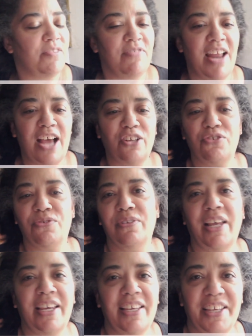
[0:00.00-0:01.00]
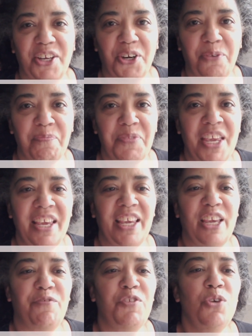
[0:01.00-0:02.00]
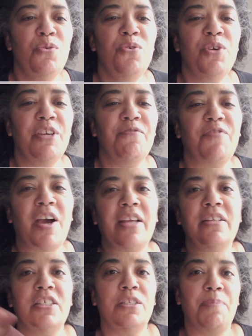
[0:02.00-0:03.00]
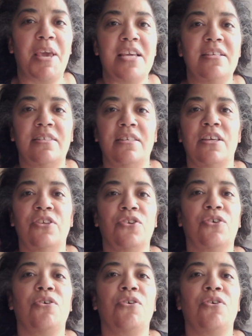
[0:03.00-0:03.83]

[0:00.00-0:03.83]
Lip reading: natural light here. If you can find a space in your